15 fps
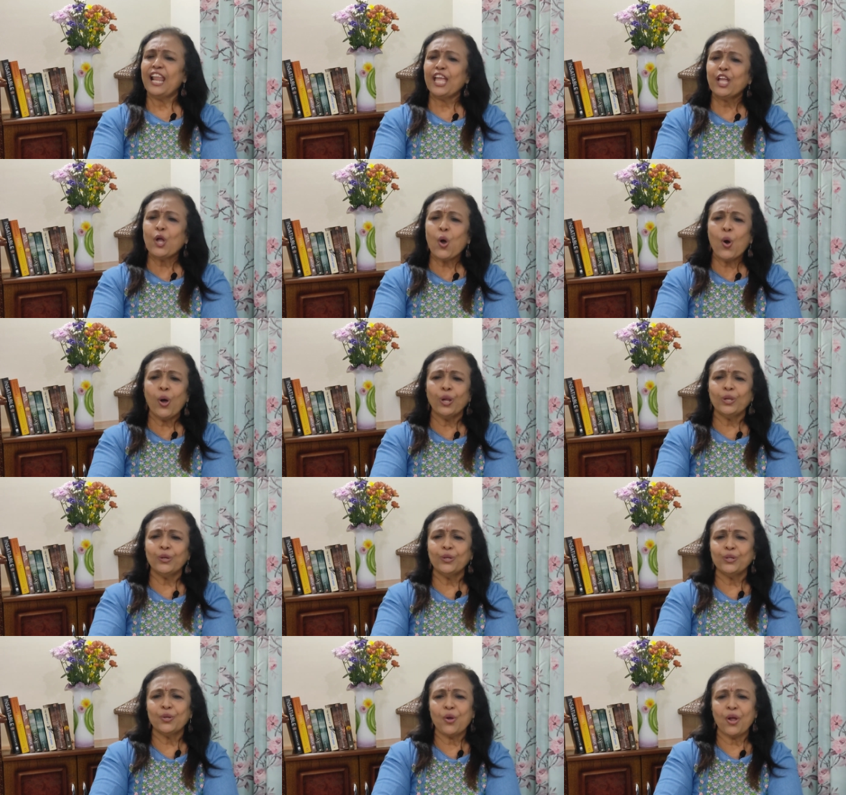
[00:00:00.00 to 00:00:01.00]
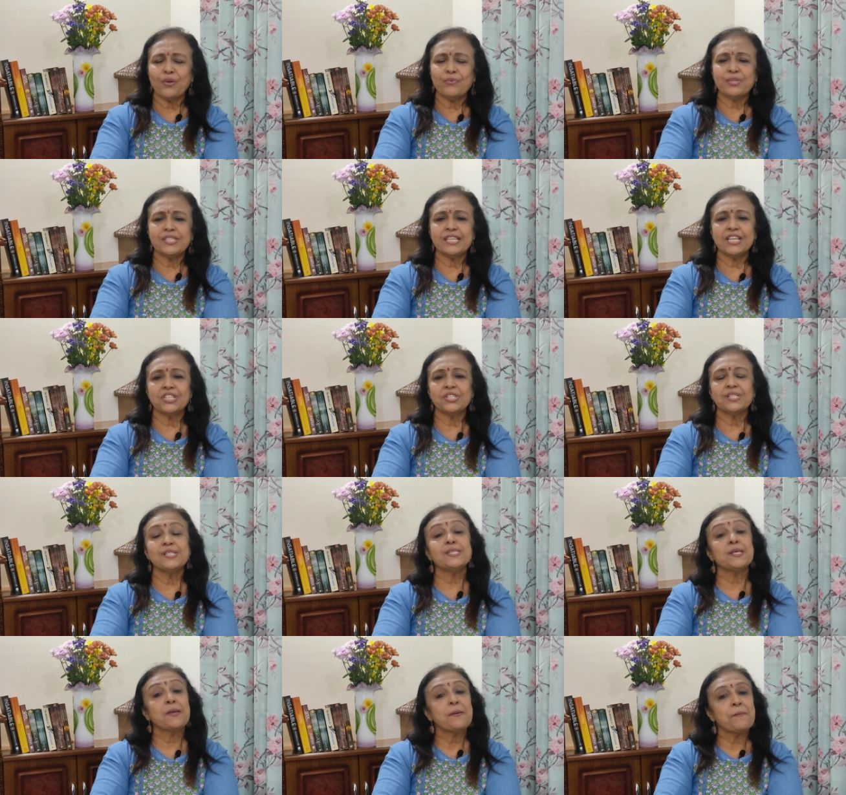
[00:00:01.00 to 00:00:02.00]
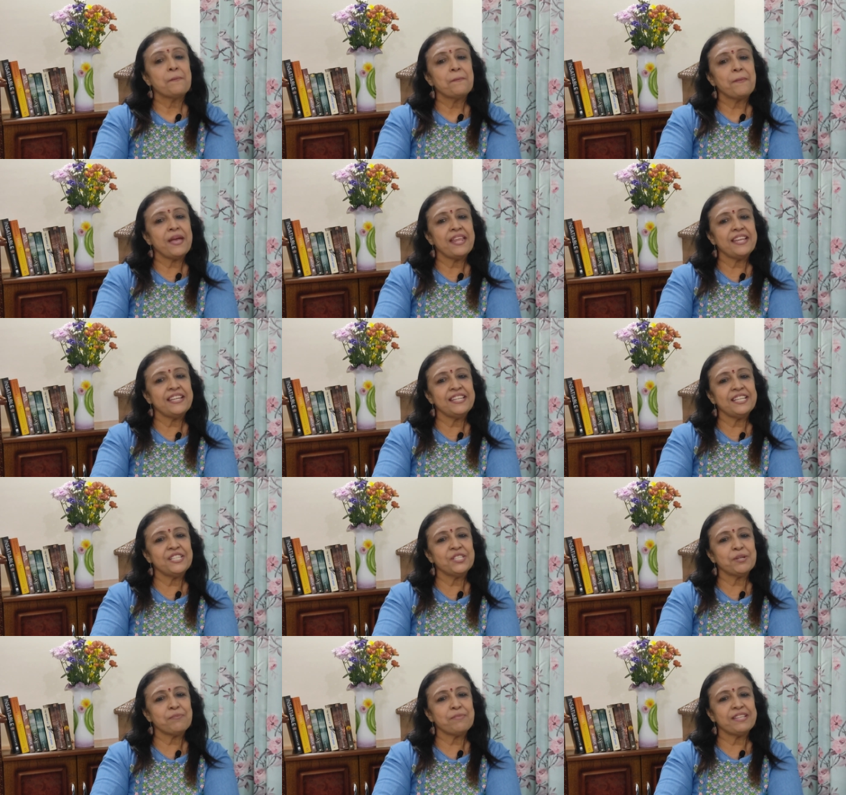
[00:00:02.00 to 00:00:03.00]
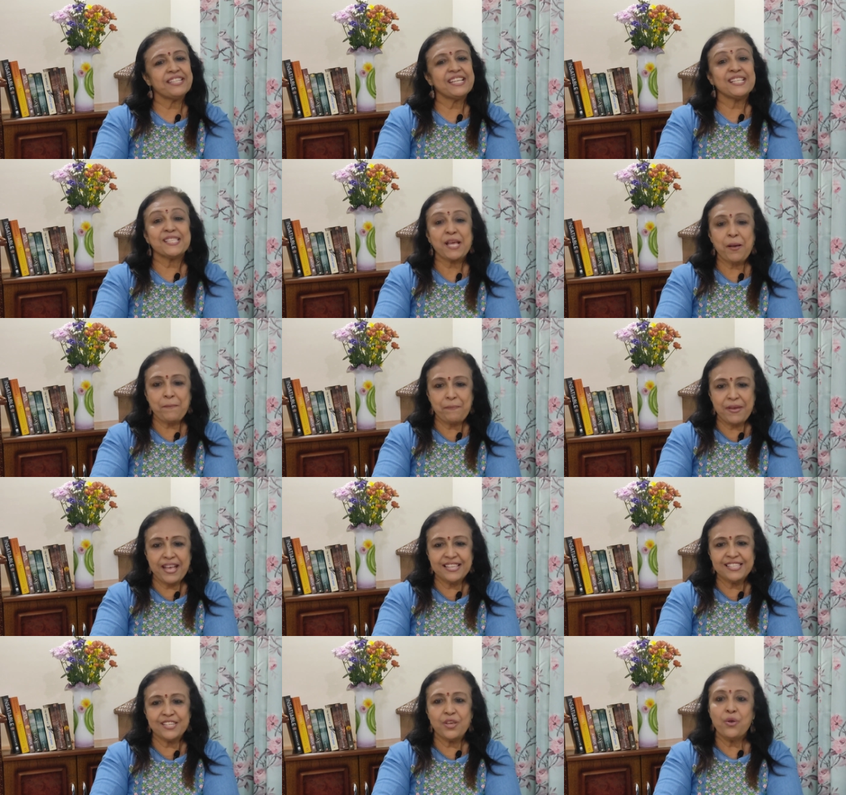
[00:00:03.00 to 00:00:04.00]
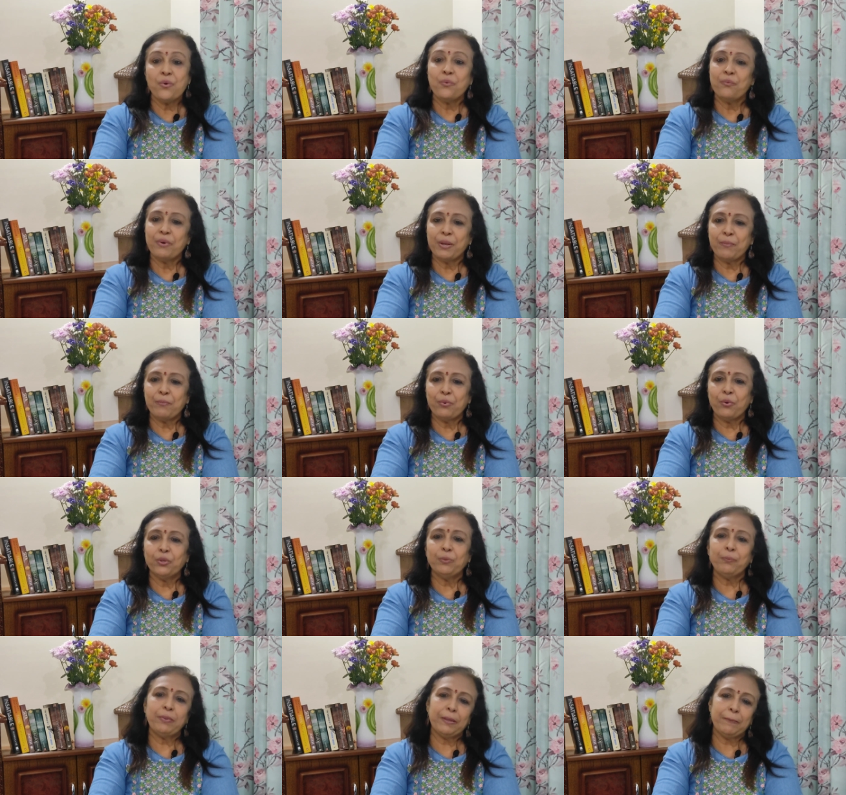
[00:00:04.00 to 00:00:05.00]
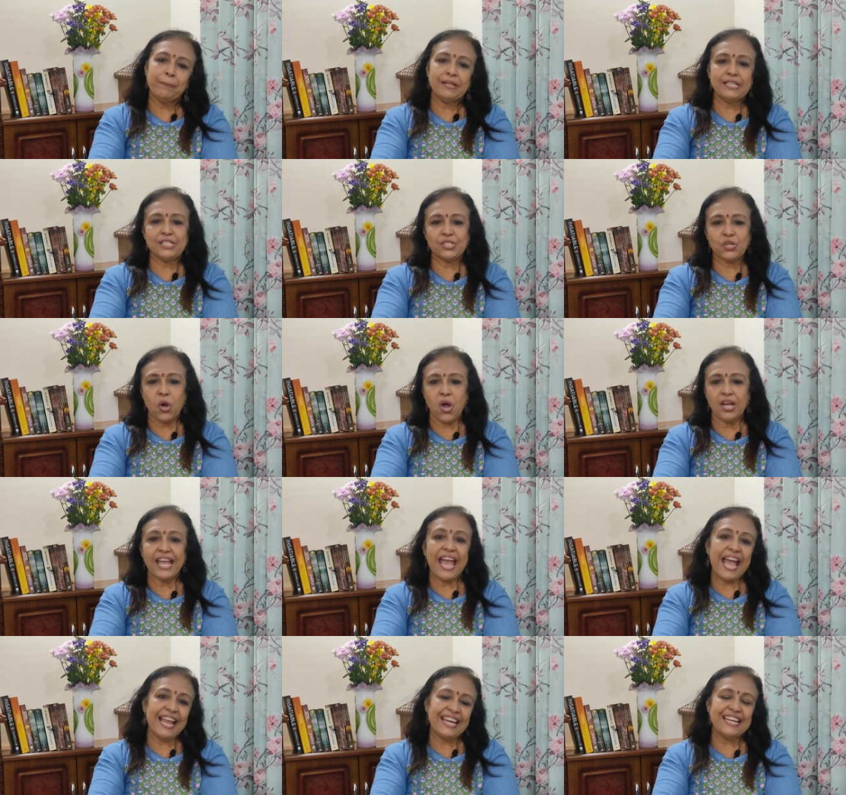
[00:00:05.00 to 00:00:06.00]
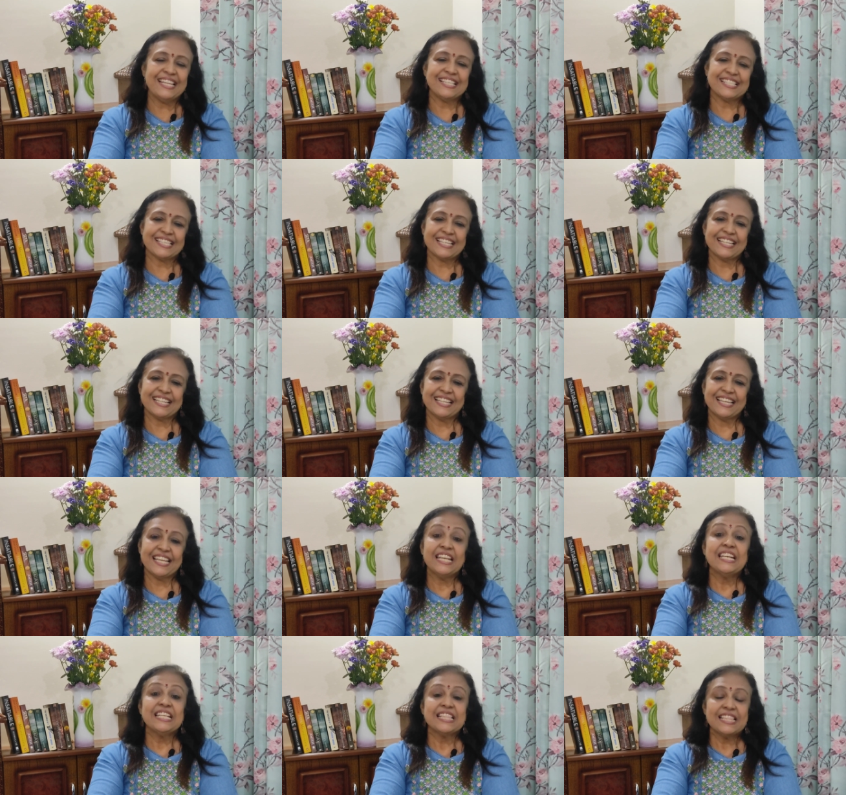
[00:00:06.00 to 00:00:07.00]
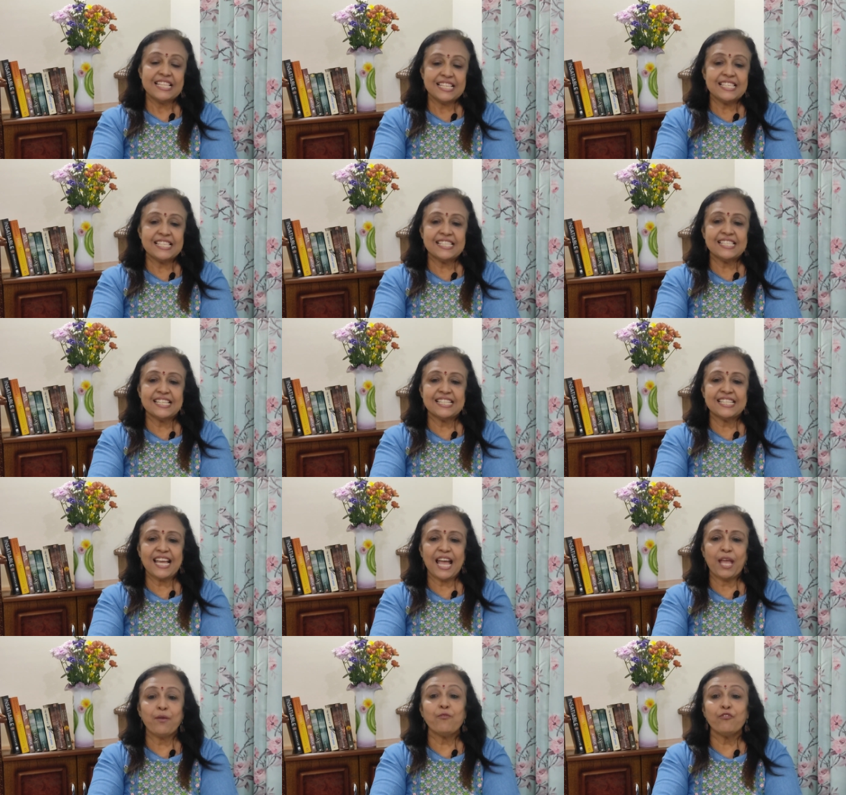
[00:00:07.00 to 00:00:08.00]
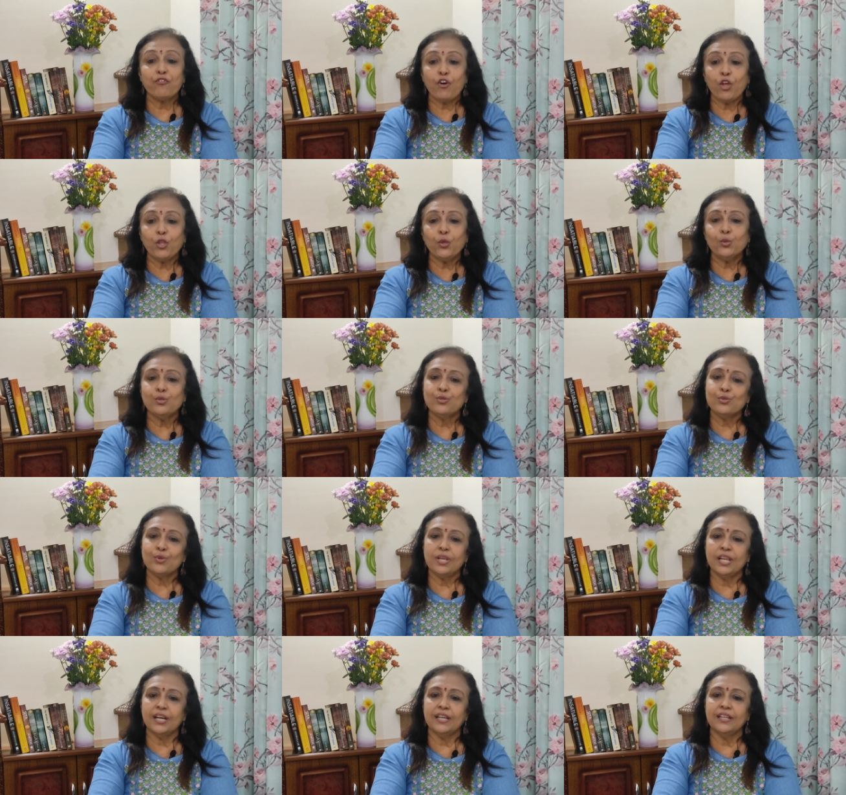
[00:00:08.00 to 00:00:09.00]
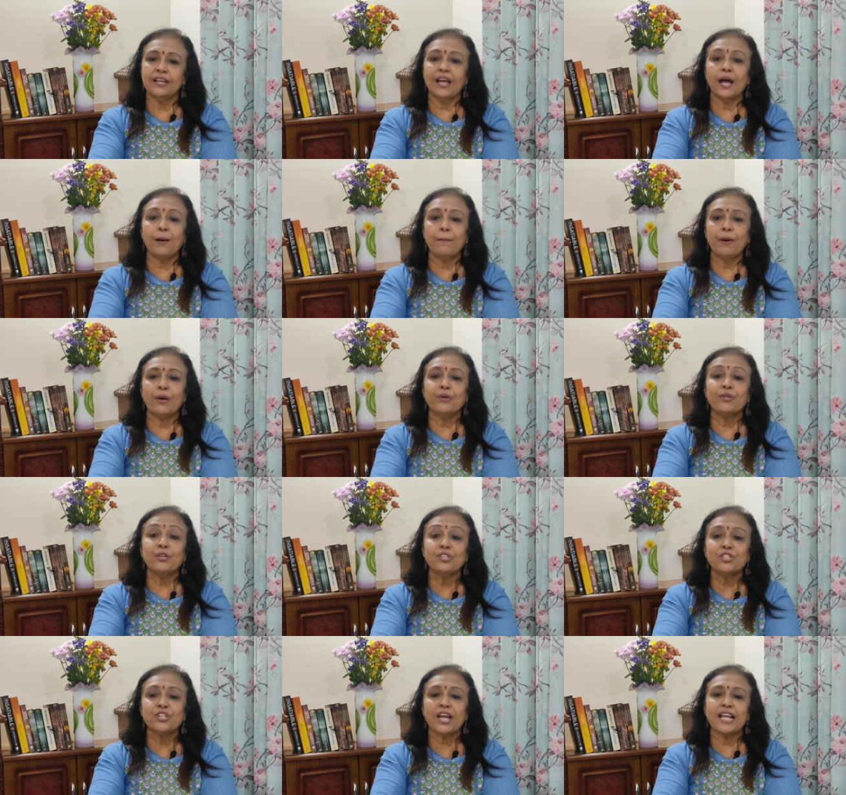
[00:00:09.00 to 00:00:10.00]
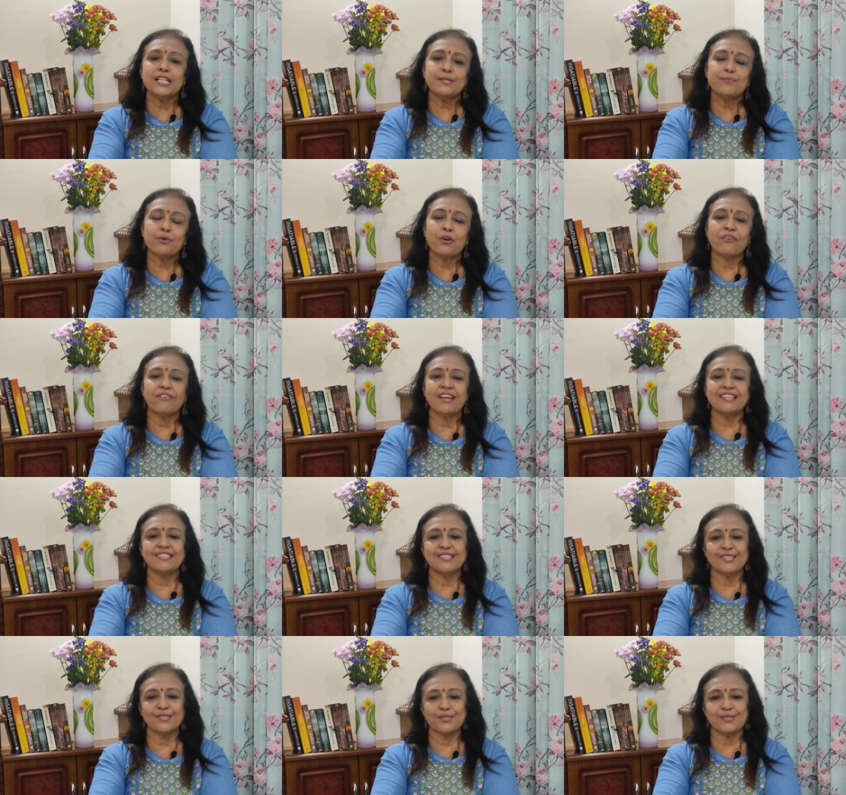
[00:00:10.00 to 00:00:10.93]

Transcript: Like all good conversations, parent-teacher meetings are best when both people talk and listen. This is a time for you to learn about your child's progress